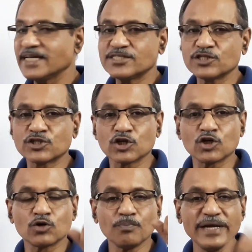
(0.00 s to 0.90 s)
is to
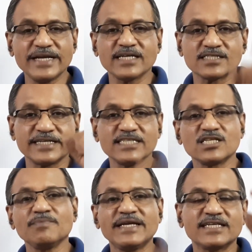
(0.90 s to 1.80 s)
show meters,
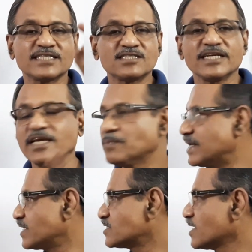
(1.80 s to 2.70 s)
decimeters and
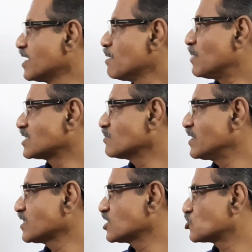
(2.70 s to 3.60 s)
centimeters. Maximum
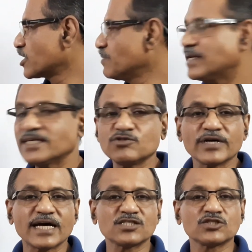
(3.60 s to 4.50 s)
length is 3 meters. You
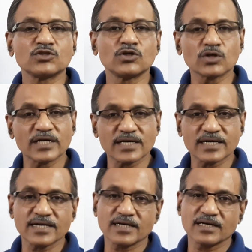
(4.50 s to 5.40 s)
are asked to
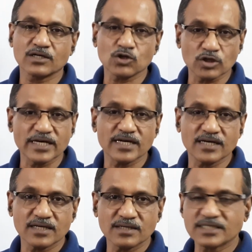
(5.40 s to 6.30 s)
draw
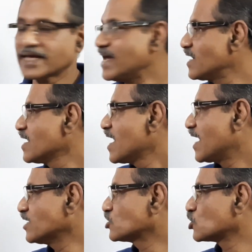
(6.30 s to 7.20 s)
the scale
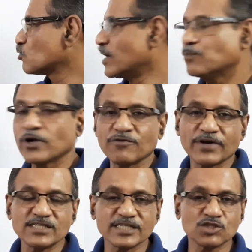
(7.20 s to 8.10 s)
and show
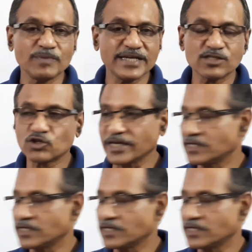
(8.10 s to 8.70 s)
1.56 meters on